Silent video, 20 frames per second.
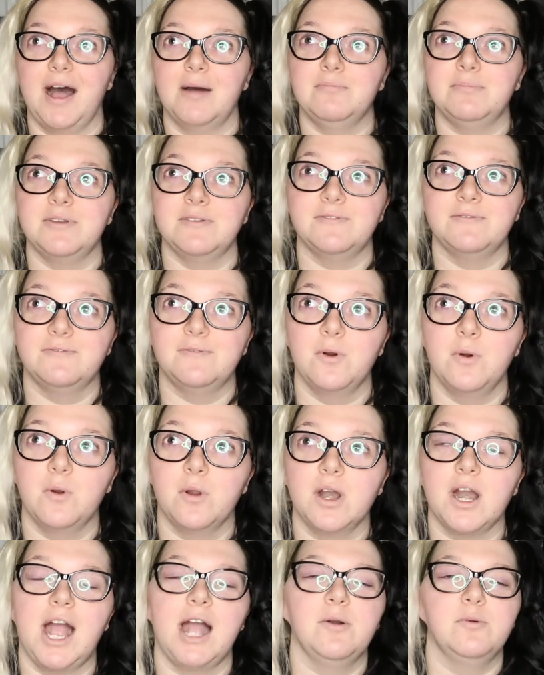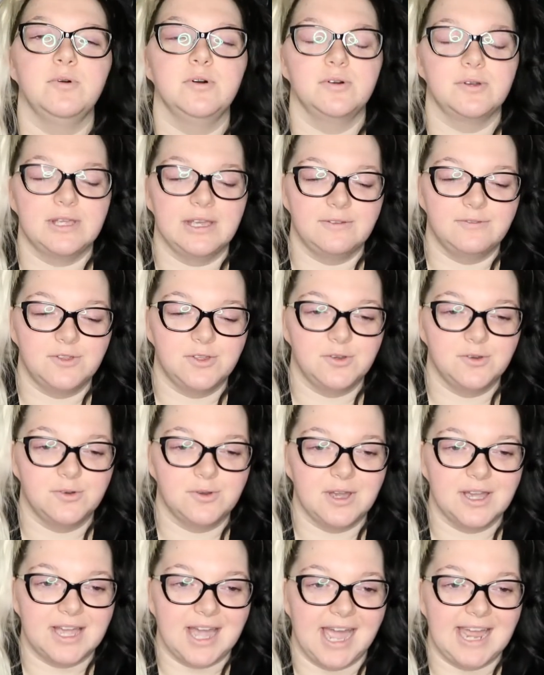Before I will give
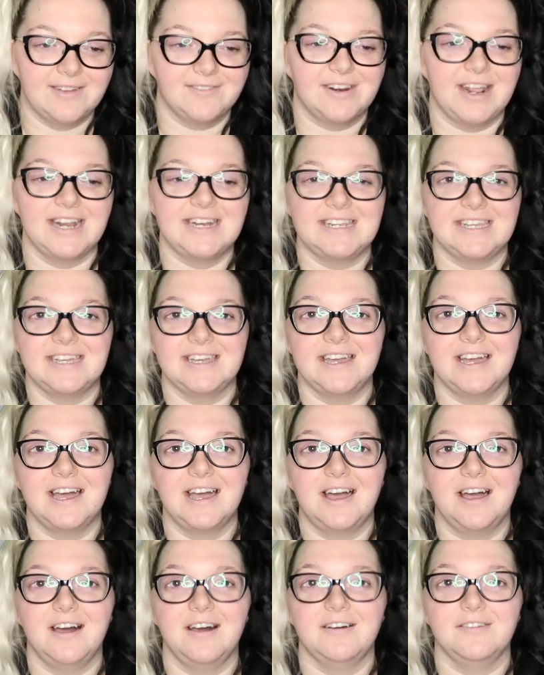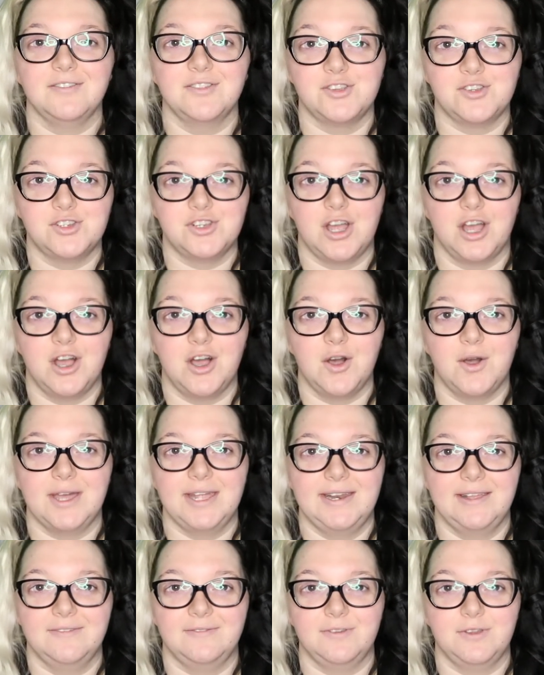you kind of an idea of the show
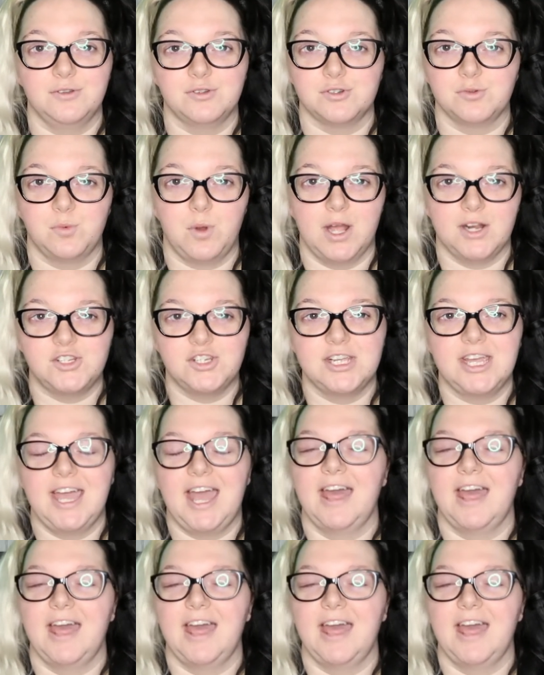and if you should watch it,